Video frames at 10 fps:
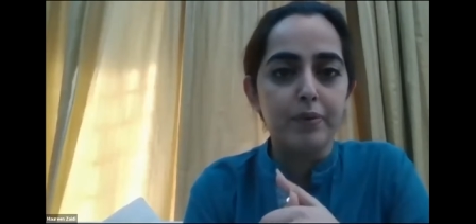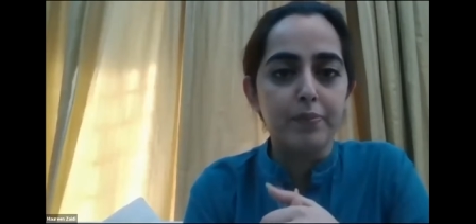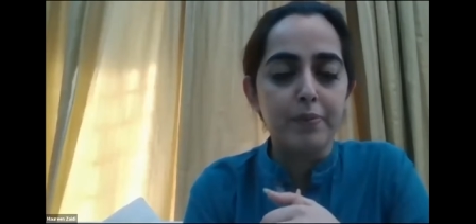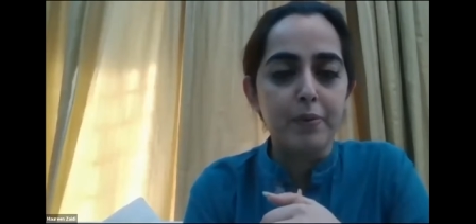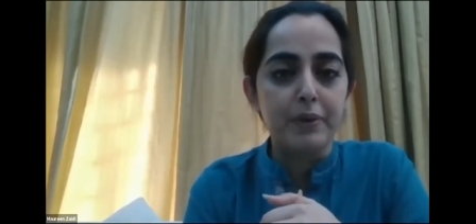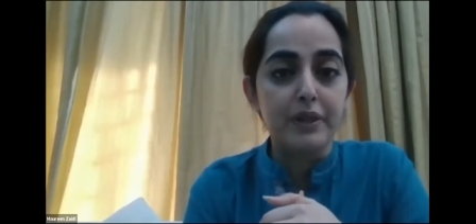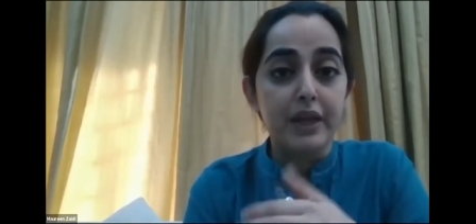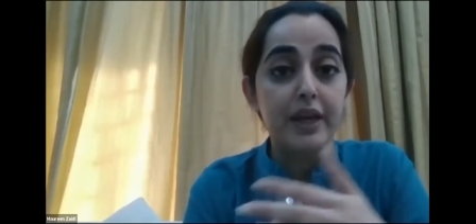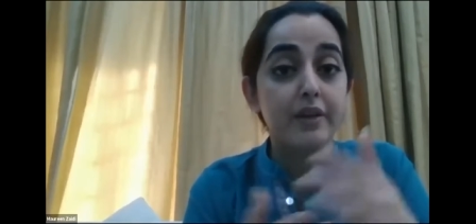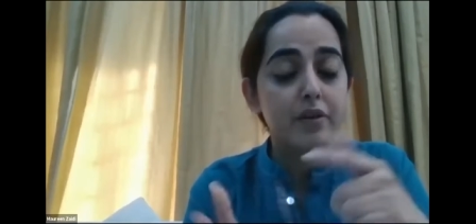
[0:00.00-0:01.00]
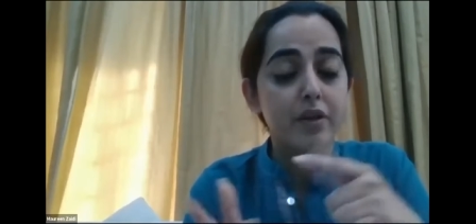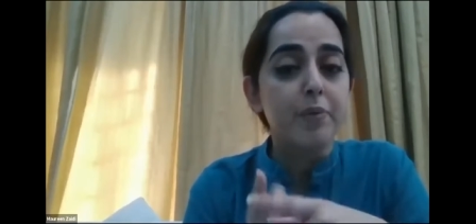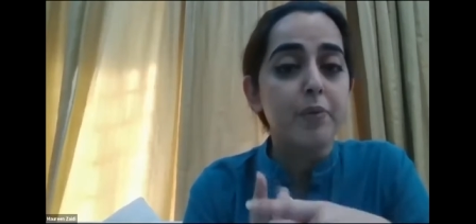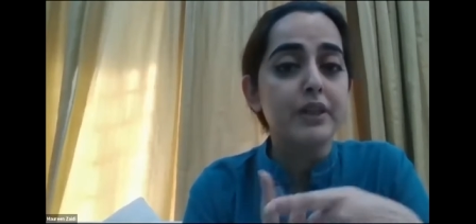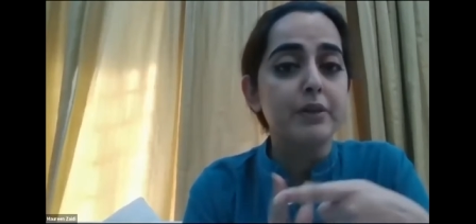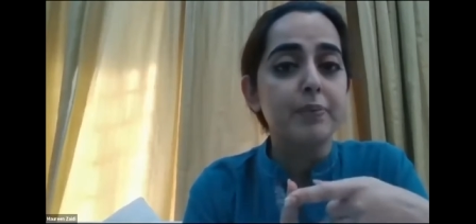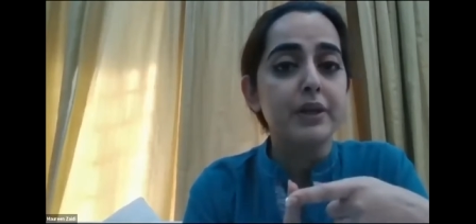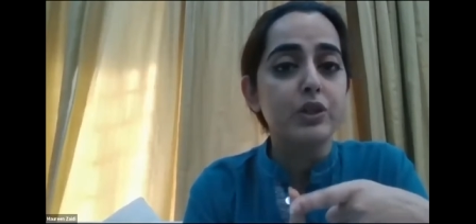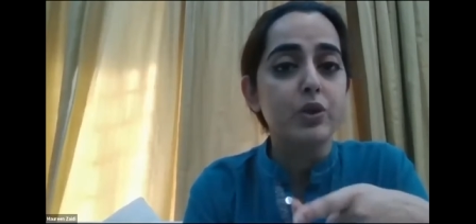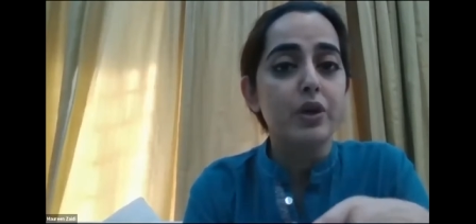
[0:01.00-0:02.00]
uh, payment again number one
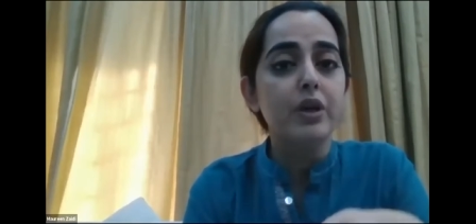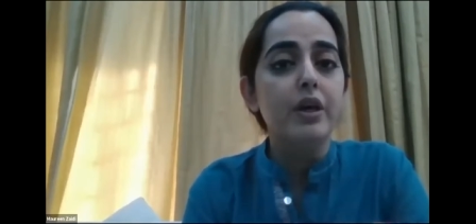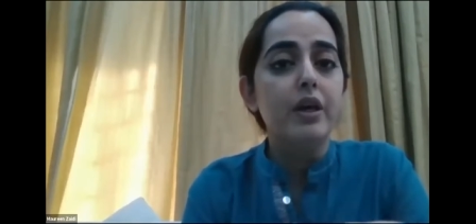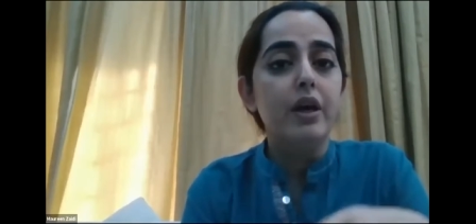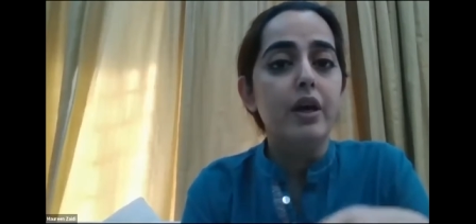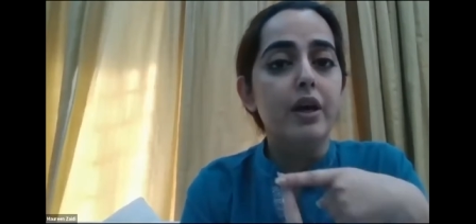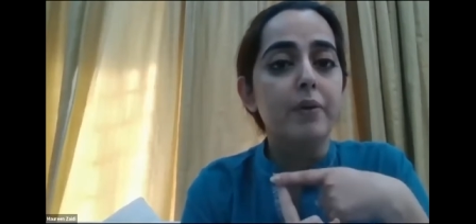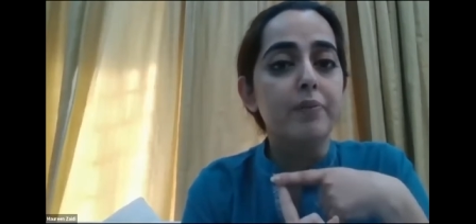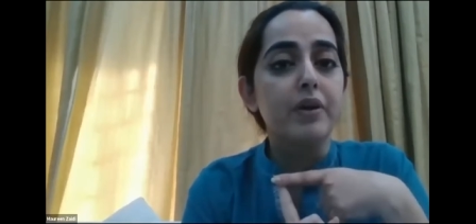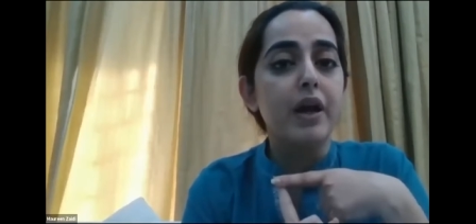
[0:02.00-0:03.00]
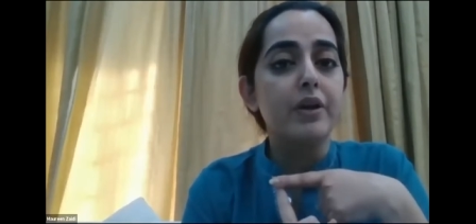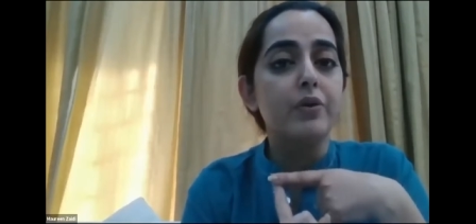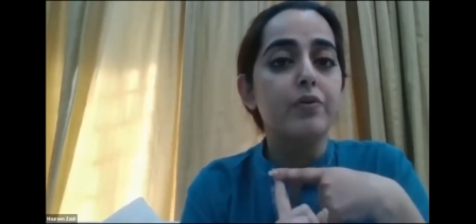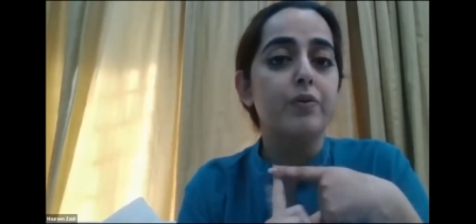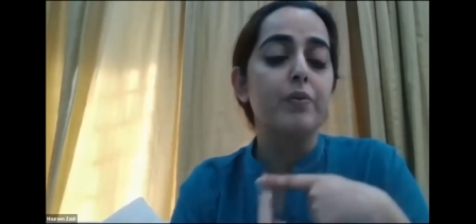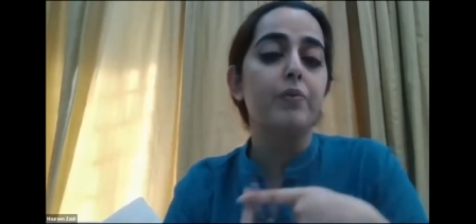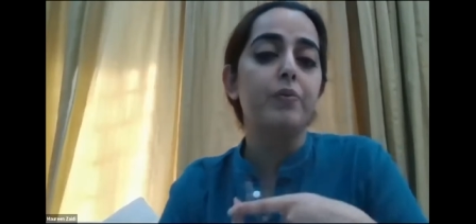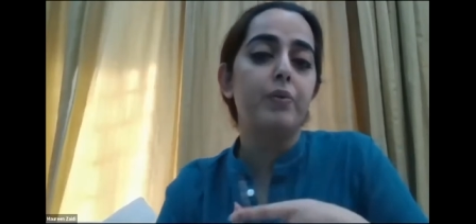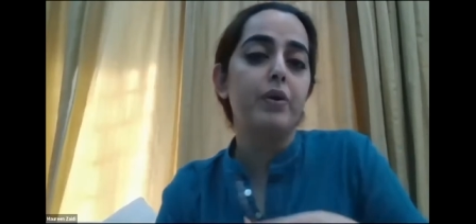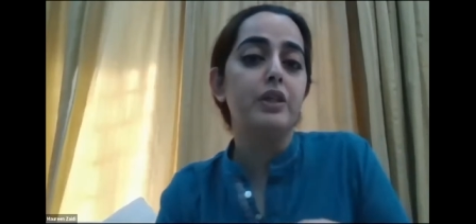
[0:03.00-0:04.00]
depends on um, the kind of
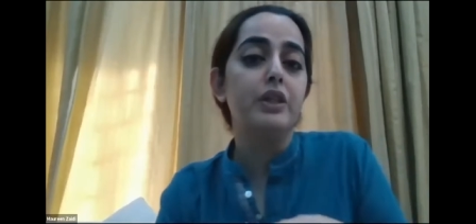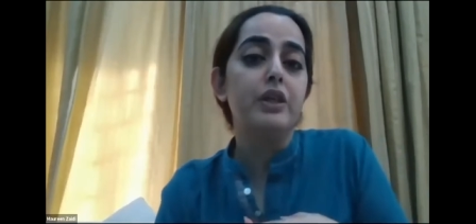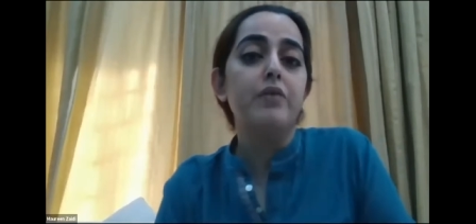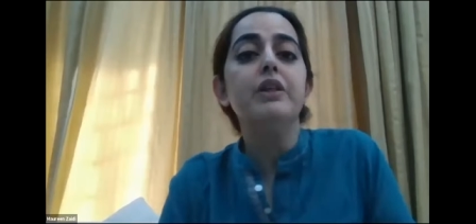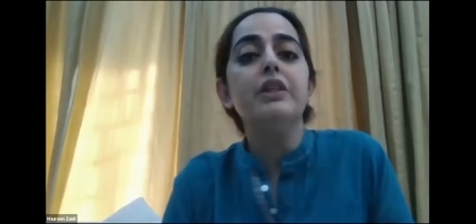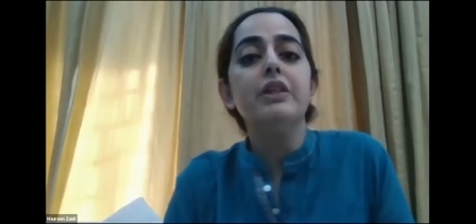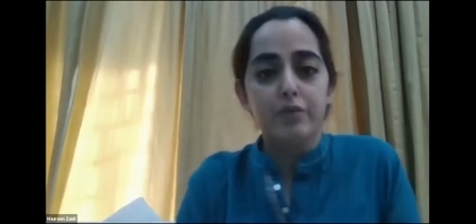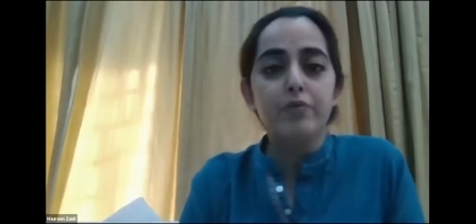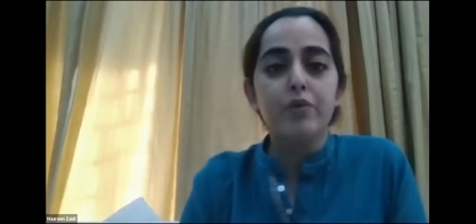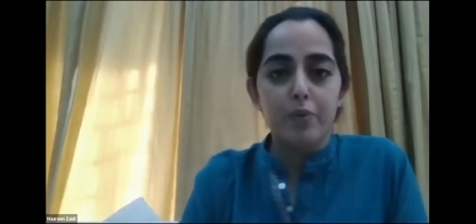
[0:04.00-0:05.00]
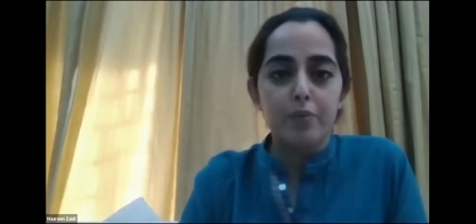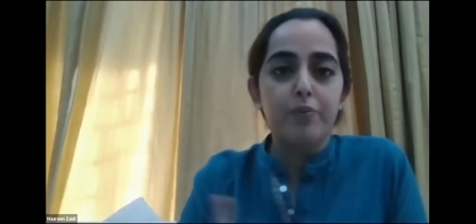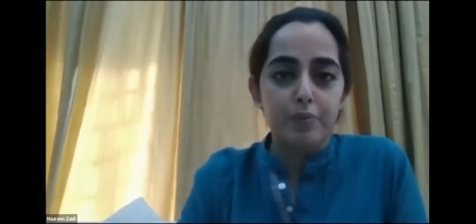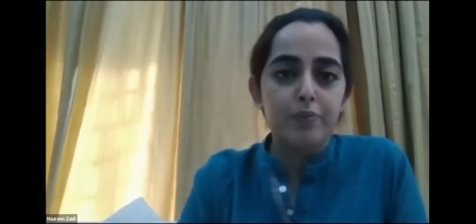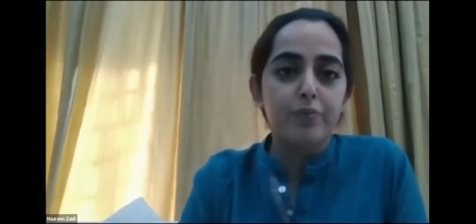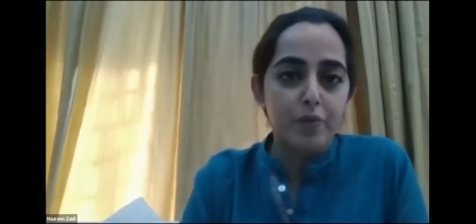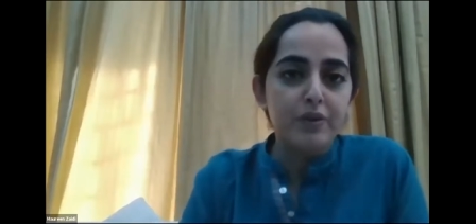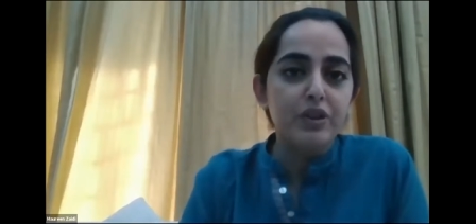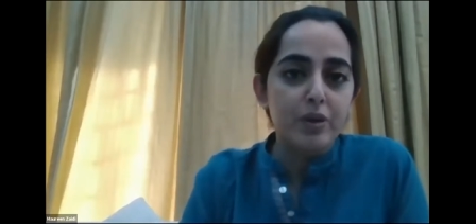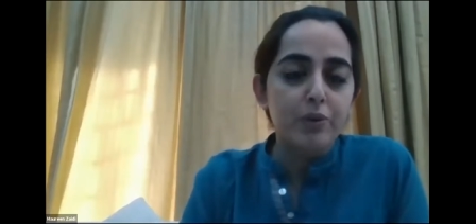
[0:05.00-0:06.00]
uh, service for for
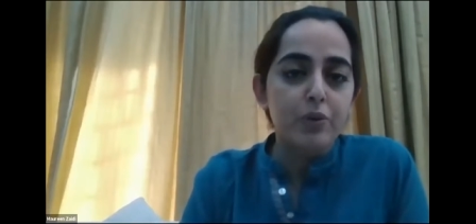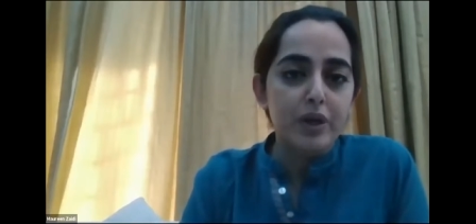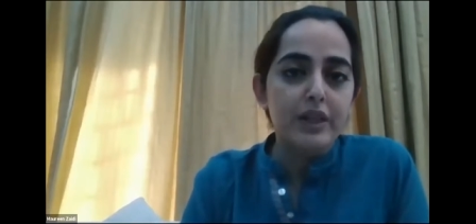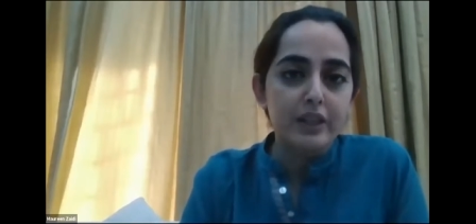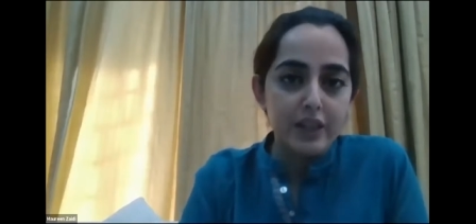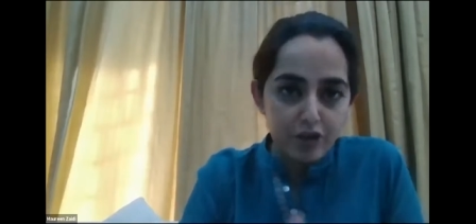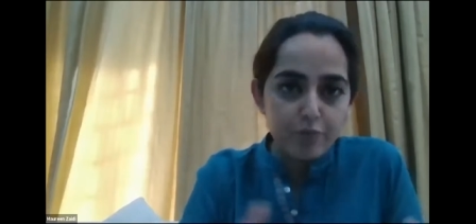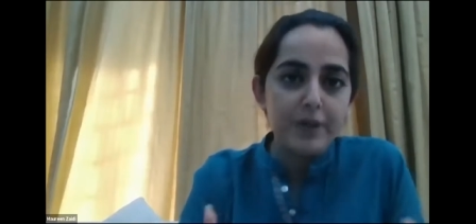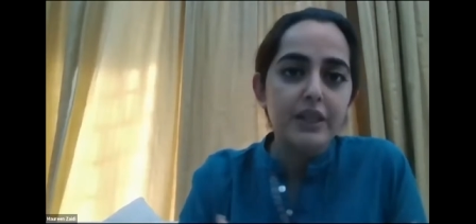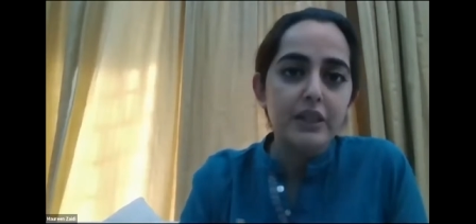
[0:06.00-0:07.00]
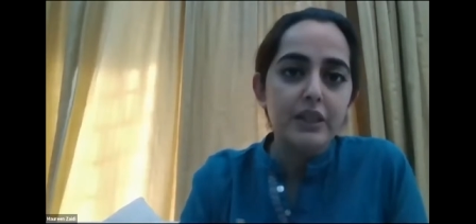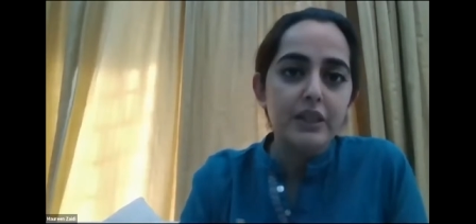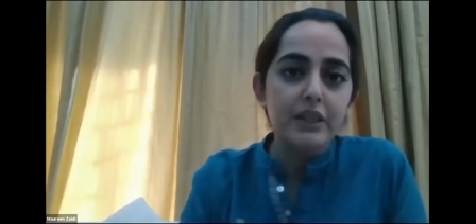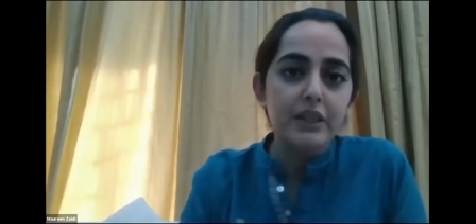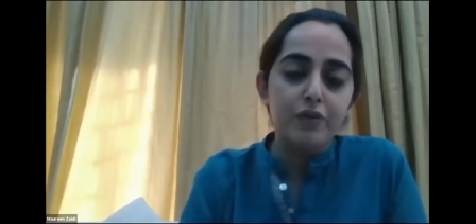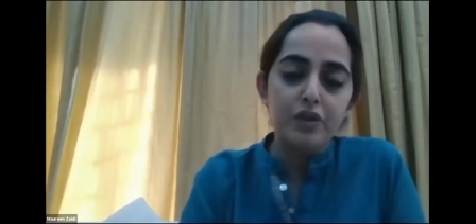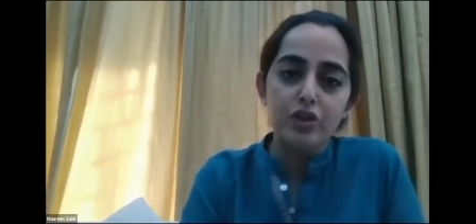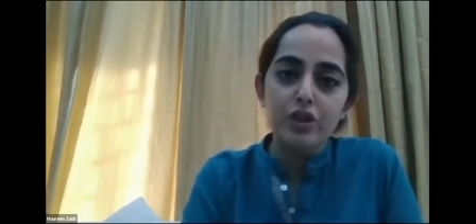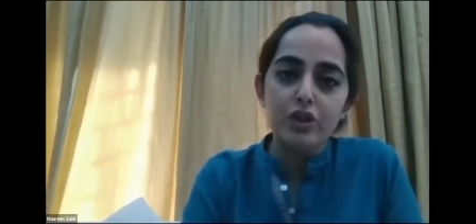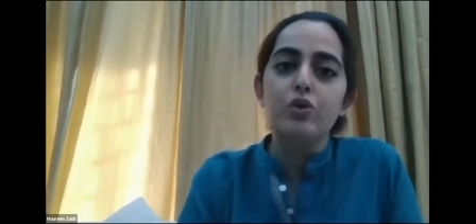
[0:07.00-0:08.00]
which i'm utilizing that space so if it's
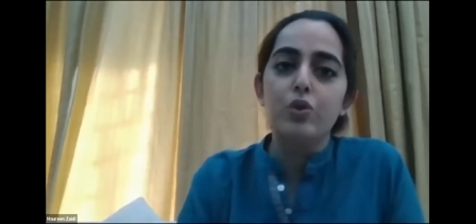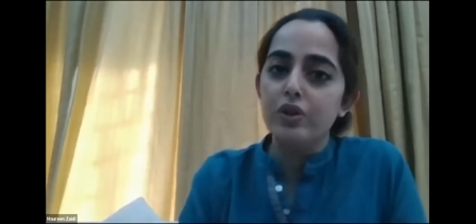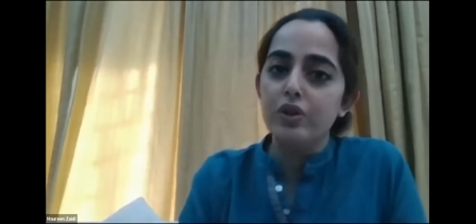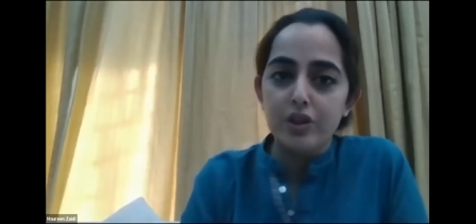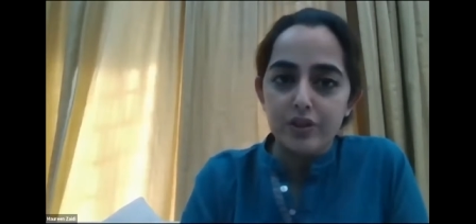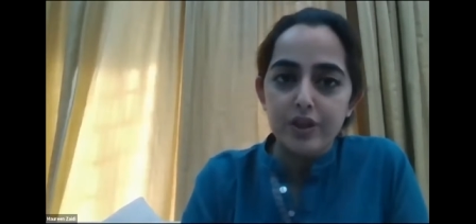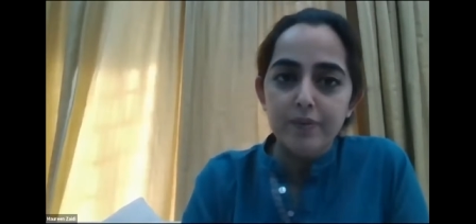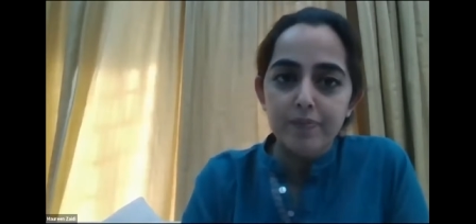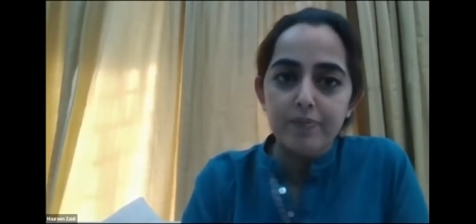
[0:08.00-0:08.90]
just a storage area